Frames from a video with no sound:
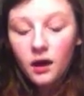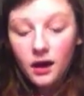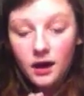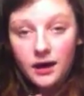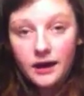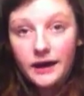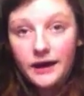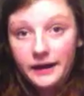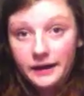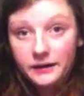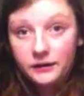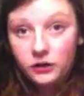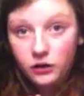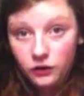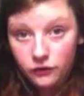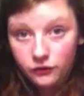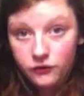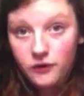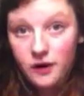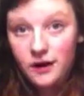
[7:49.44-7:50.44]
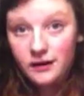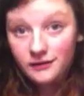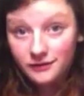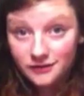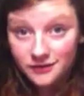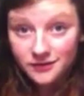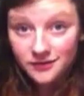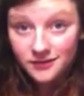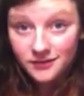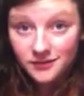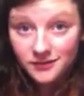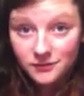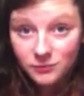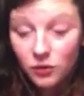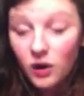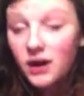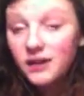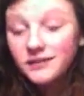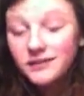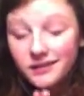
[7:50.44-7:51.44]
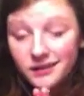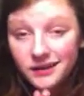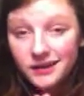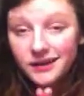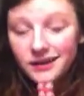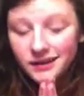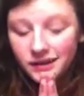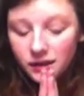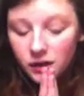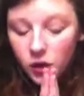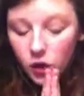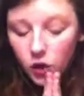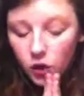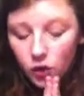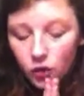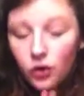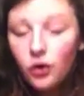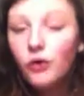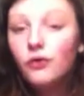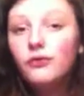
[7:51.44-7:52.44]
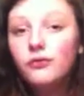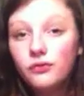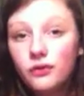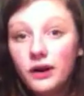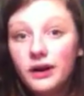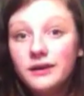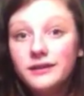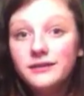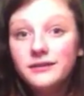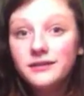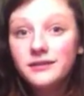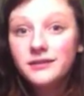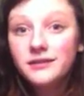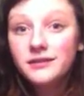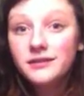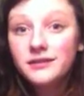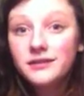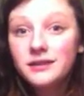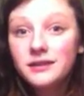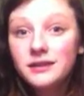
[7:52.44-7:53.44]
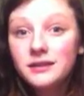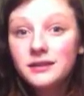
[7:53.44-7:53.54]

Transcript: I had no friends, practically no friends,